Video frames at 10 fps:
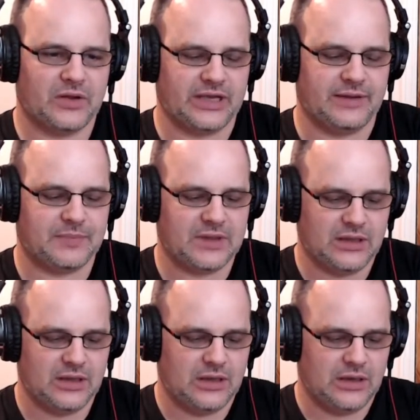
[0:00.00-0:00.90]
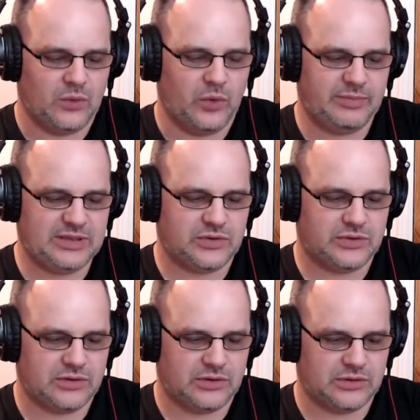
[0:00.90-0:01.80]
Okay, we're going
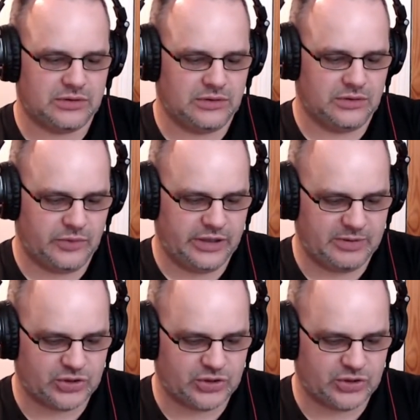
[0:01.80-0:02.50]
to